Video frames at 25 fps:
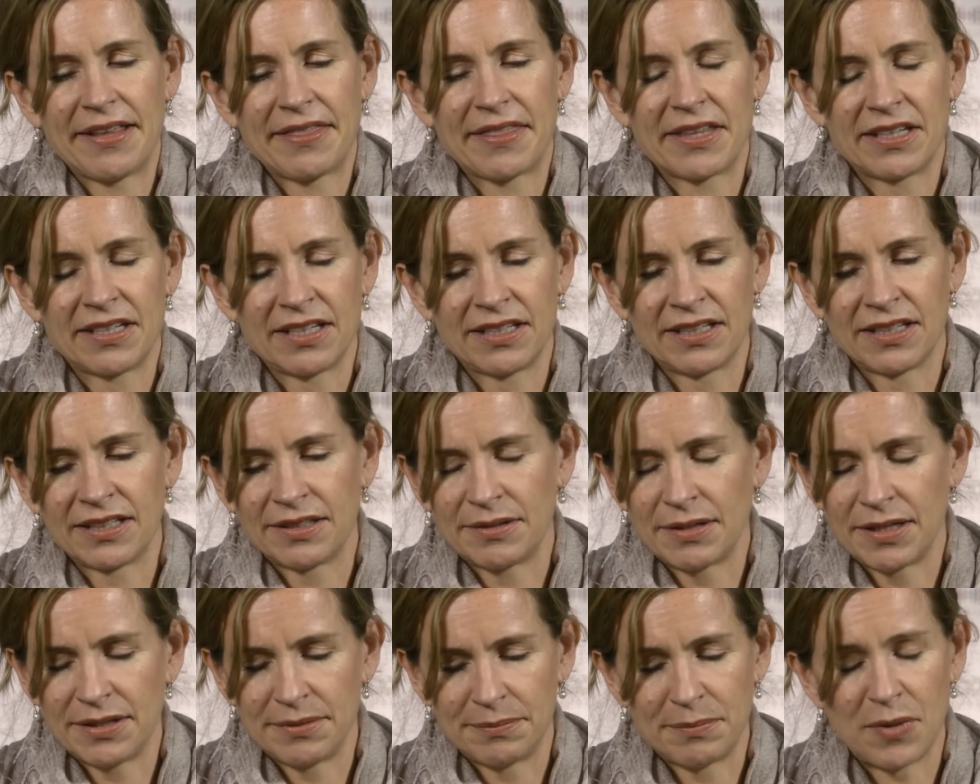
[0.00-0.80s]

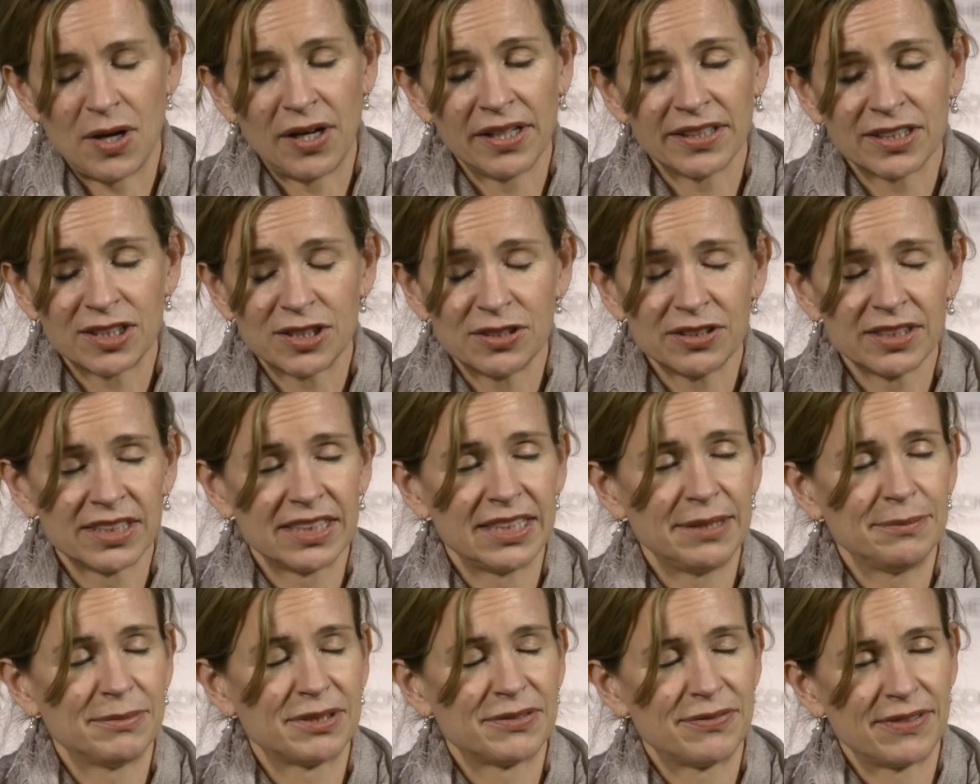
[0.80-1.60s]
the molecule
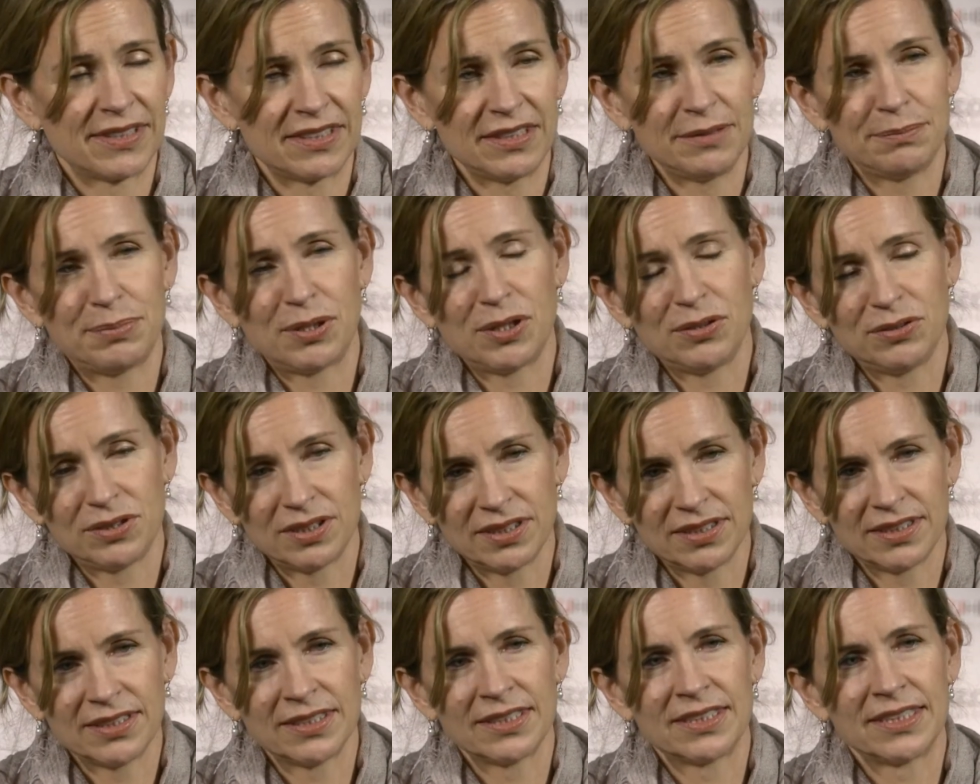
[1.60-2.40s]
seems very
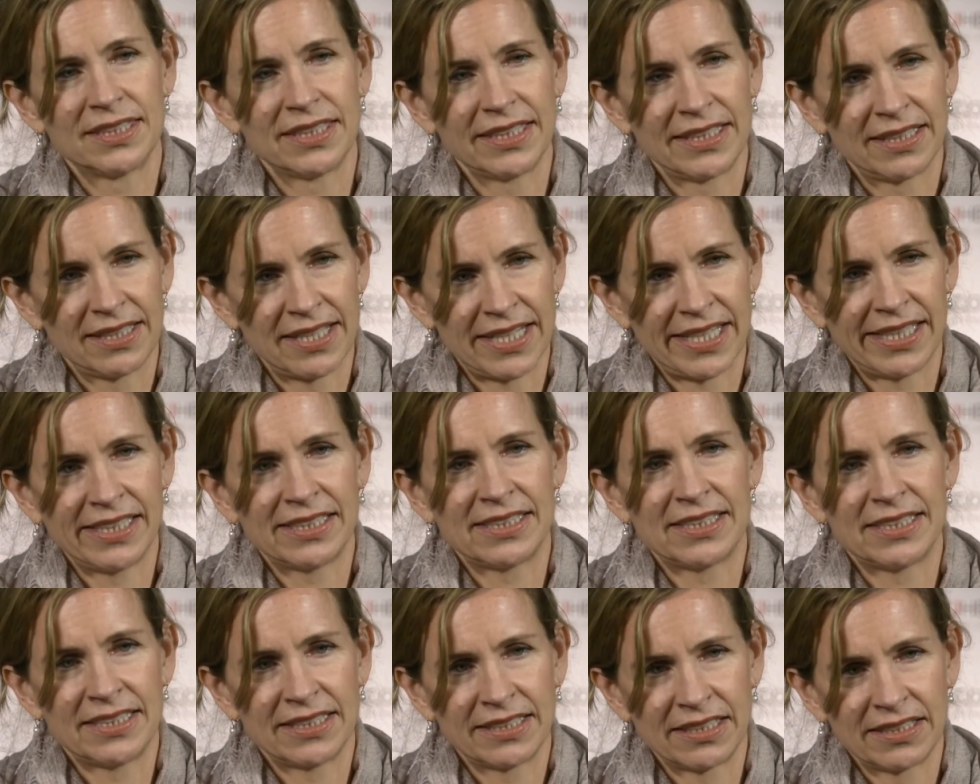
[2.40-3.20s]
potent in
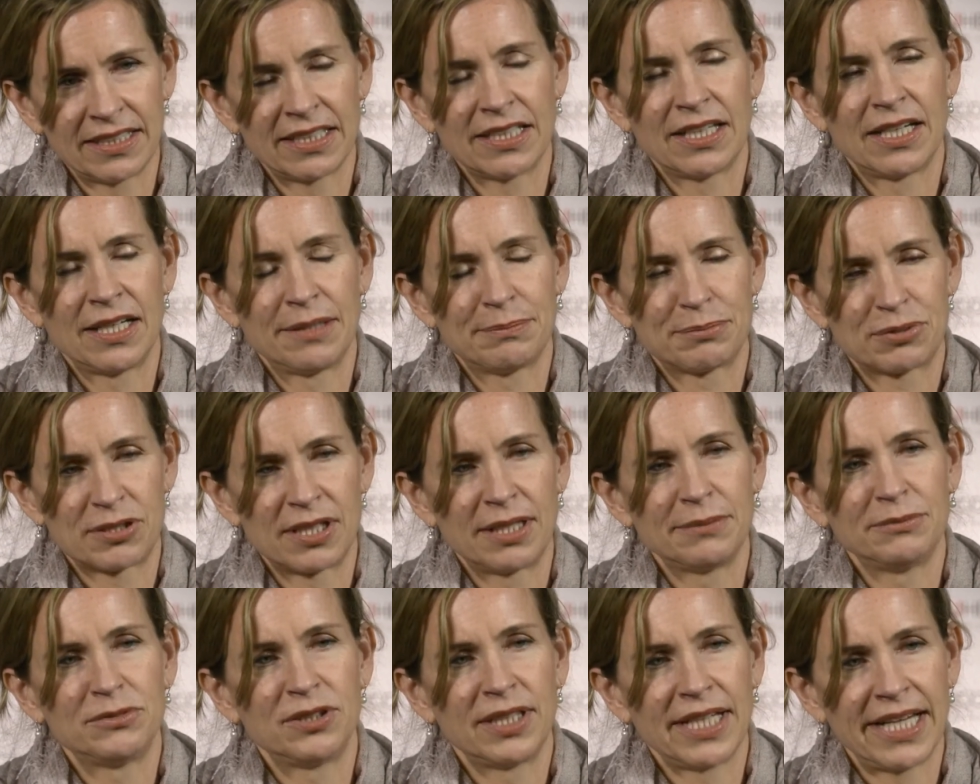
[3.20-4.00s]
lysing
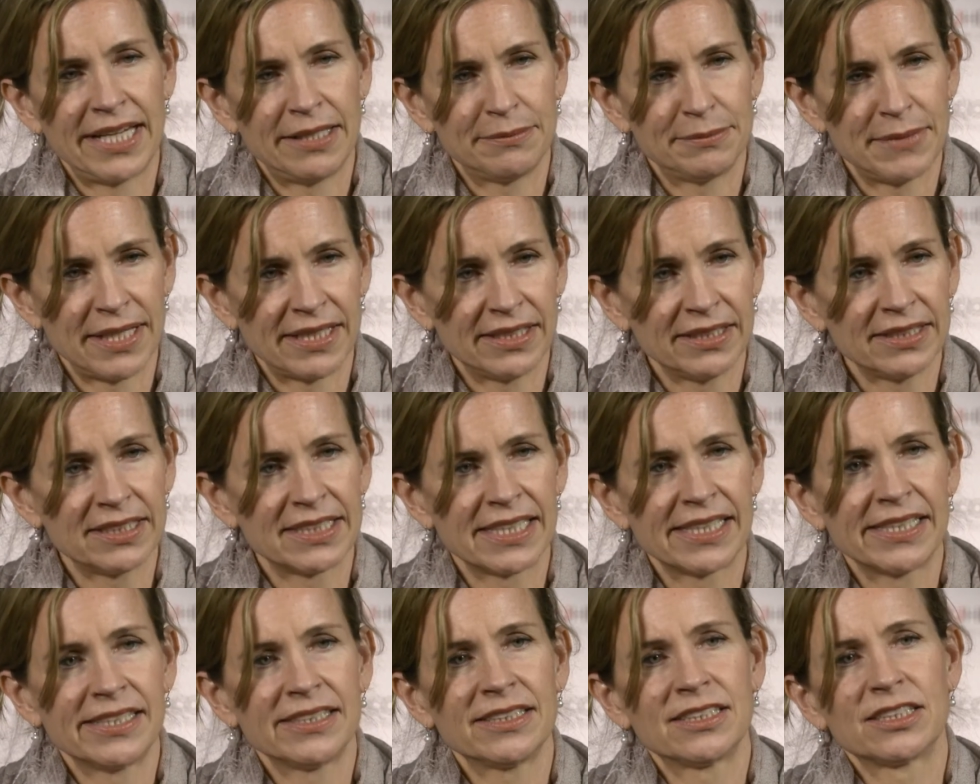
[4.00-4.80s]
primary AML
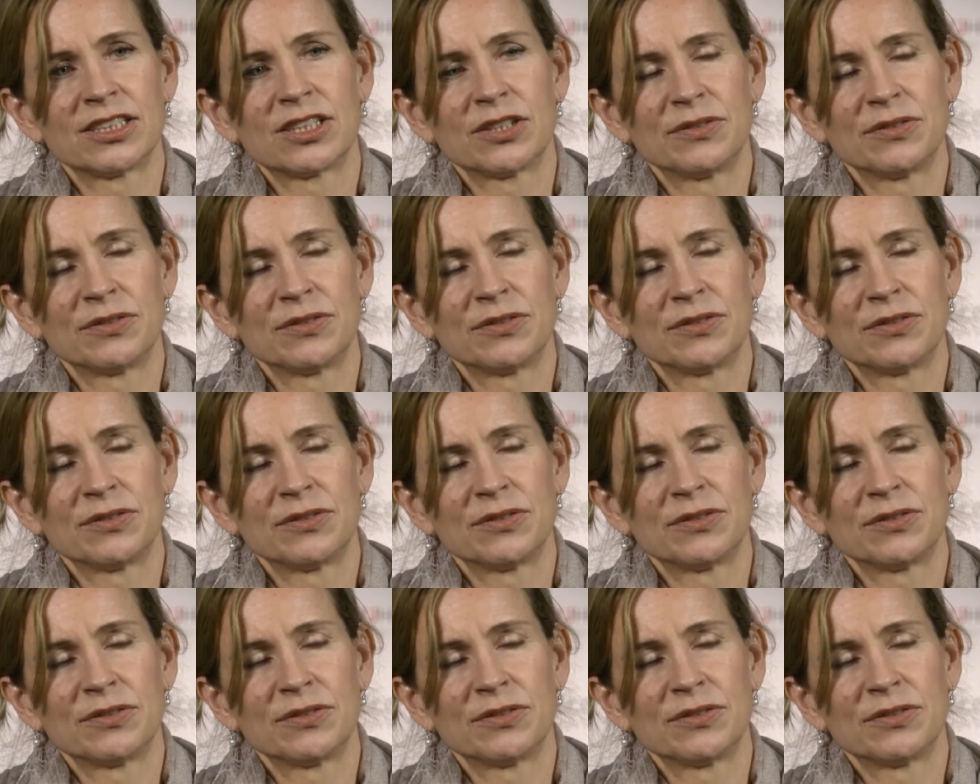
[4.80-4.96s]
cells.